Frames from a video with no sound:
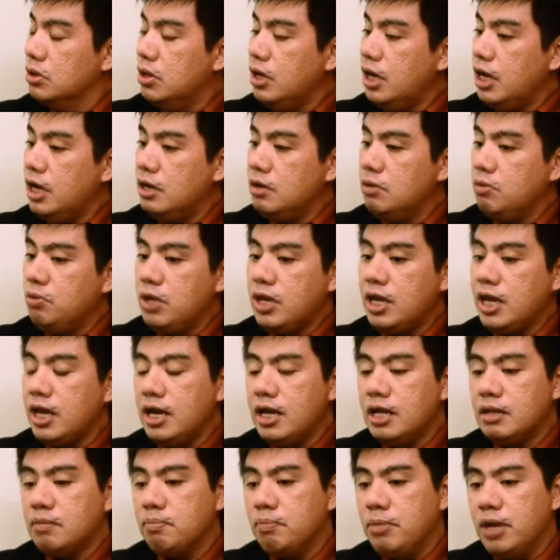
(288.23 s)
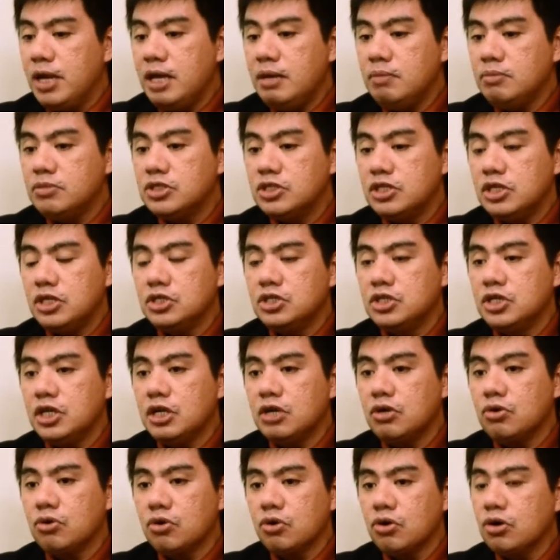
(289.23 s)
And we cannot blame
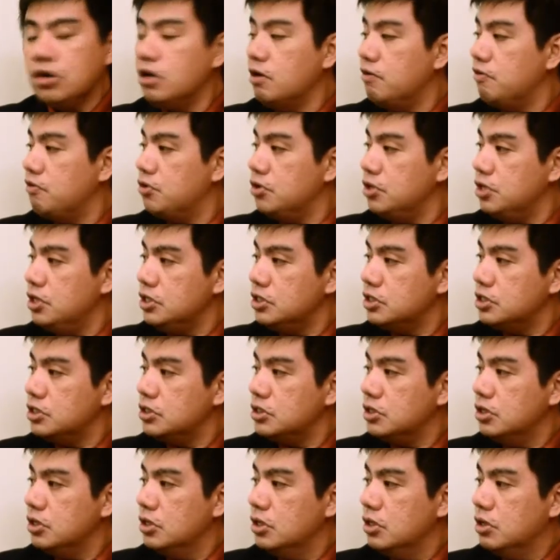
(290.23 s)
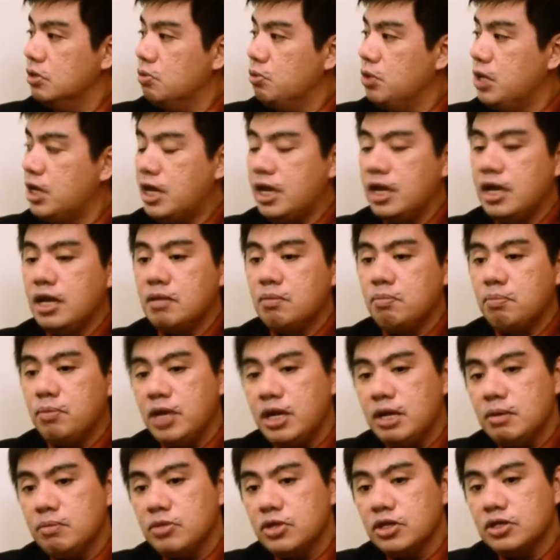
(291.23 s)
CJ Corona for this. We cannot
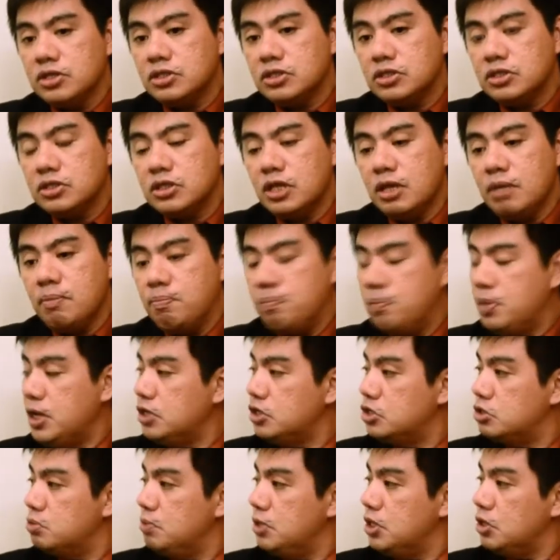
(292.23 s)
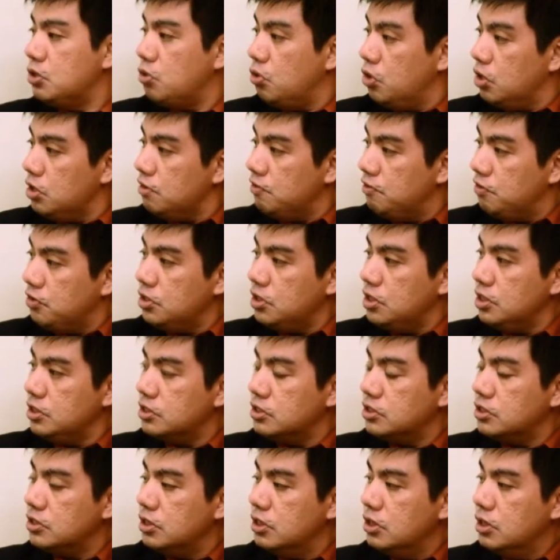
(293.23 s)
blame this impeachment court for
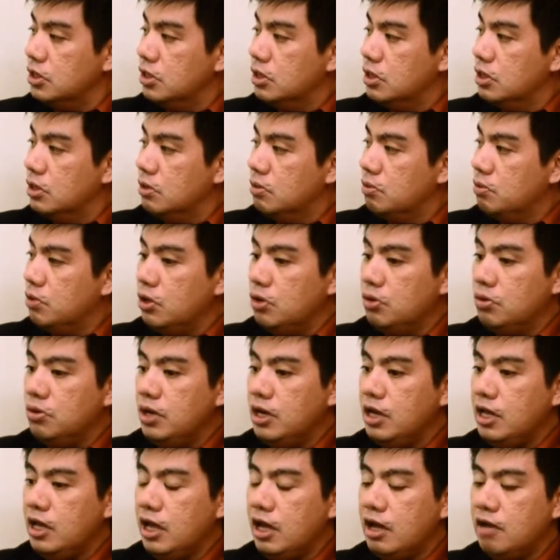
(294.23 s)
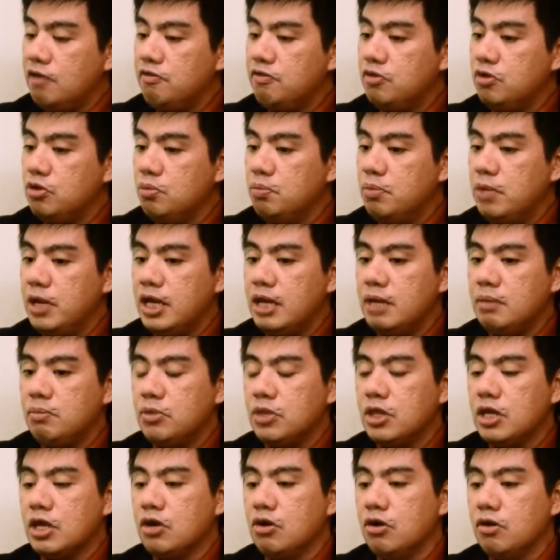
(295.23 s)
this. We only have to blame
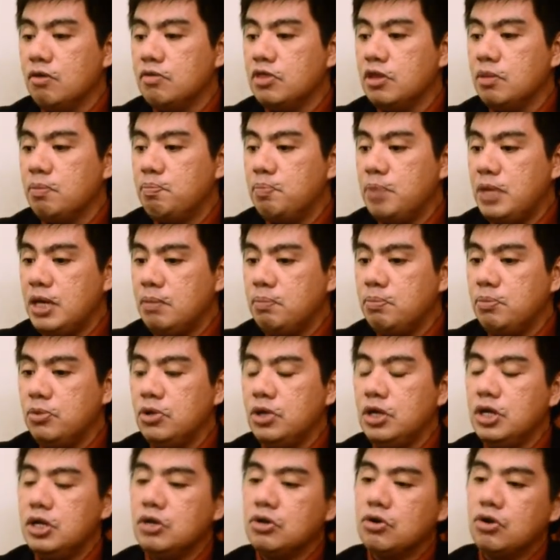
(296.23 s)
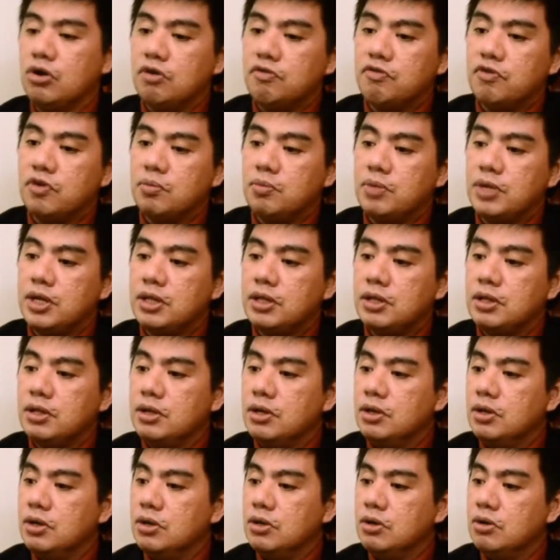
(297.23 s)
the people in government
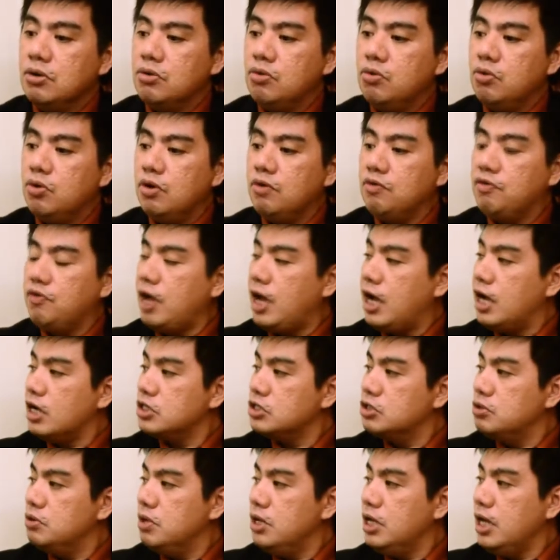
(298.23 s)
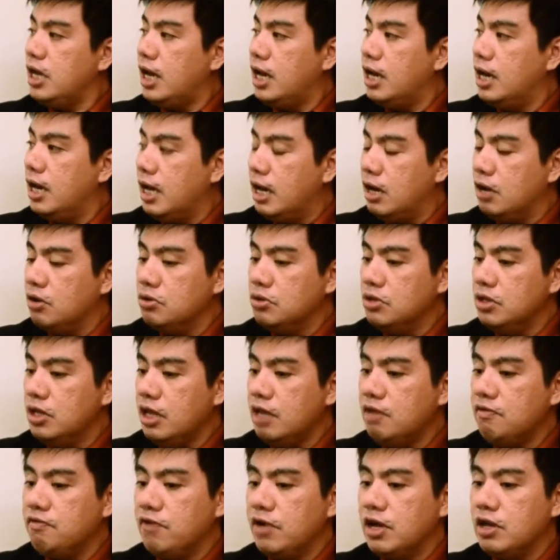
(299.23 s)
who have actually allowed
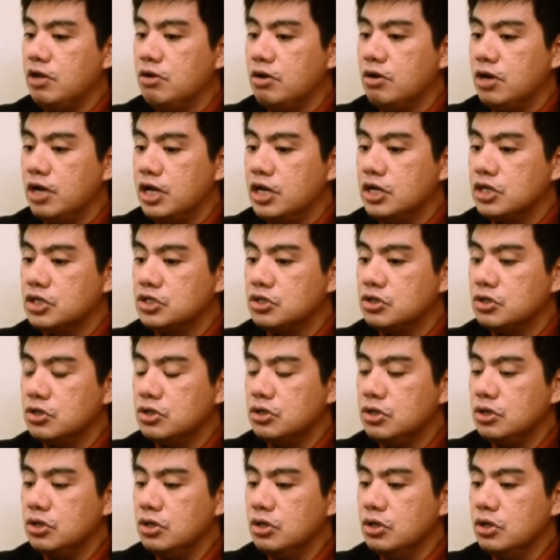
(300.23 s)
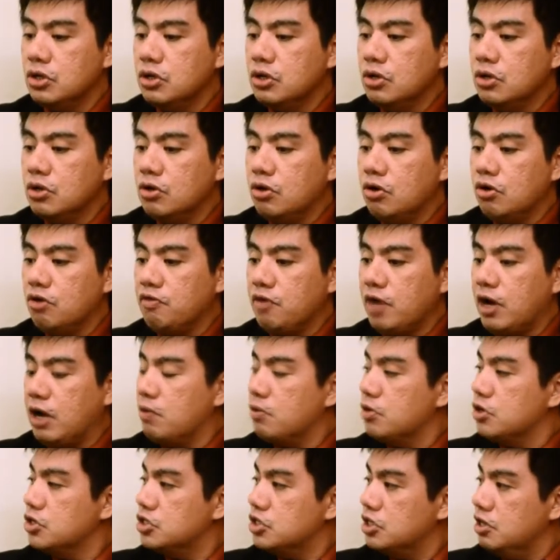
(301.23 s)
a violation of
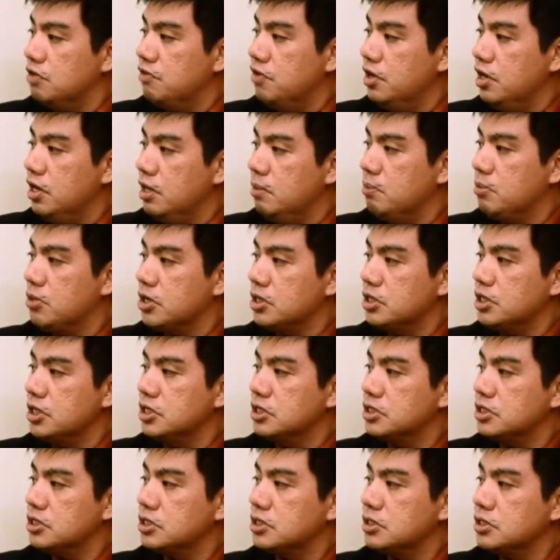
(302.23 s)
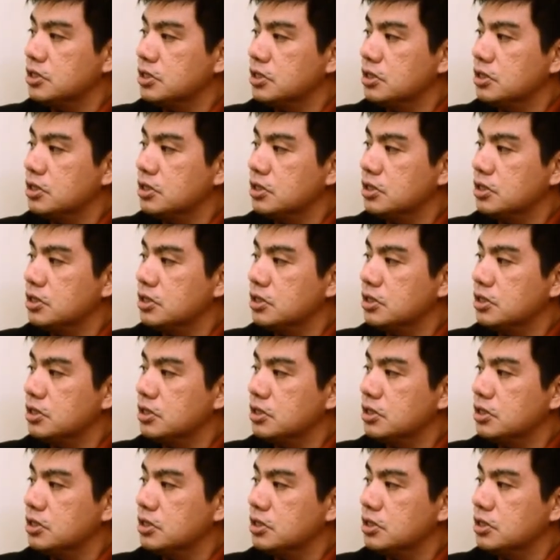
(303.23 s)
our civil liberties.